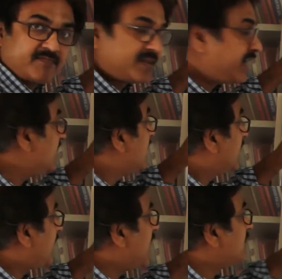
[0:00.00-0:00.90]
right?
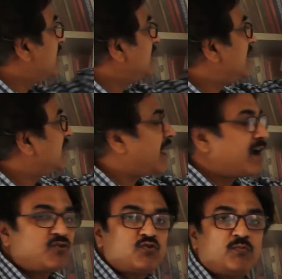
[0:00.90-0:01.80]
Car 1 and
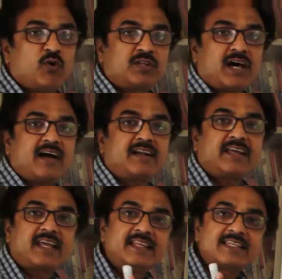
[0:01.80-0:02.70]
car 2 both are
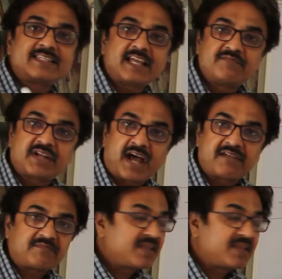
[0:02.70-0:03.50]
taking the same time,